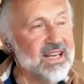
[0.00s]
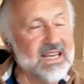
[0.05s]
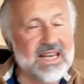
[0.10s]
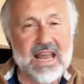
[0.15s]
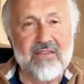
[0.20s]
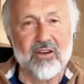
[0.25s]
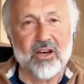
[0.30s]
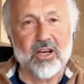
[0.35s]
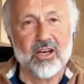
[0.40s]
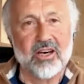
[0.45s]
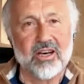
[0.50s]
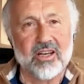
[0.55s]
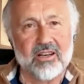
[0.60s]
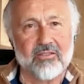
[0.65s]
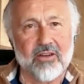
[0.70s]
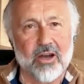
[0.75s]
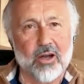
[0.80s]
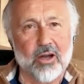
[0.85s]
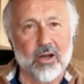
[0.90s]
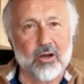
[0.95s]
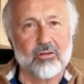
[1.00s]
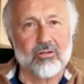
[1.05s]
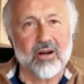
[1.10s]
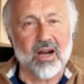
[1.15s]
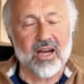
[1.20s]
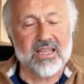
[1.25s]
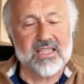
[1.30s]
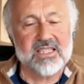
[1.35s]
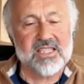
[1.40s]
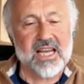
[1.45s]
never heard of
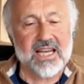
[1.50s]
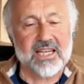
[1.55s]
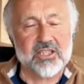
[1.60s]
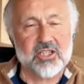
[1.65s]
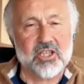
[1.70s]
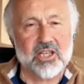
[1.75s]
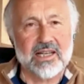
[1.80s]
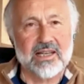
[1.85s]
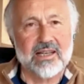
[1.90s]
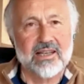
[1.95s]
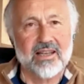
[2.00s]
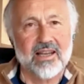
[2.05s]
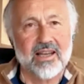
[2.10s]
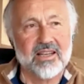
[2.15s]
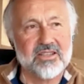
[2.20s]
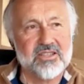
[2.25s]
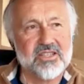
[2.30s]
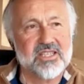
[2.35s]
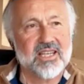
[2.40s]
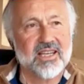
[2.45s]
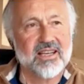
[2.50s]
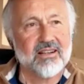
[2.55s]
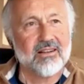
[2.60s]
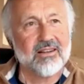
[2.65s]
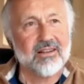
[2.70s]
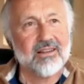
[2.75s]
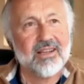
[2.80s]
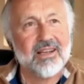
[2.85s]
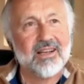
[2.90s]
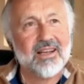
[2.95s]
Oakwrights actually
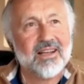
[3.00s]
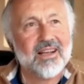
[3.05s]
until